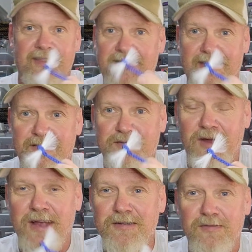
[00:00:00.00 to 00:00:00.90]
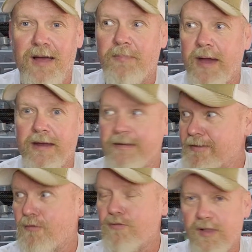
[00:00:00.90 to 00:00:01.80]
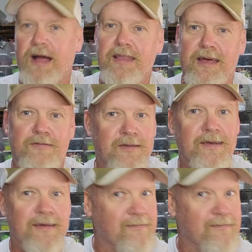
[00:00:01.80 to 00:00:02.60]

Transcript: this dragonfly pattern. The fly left.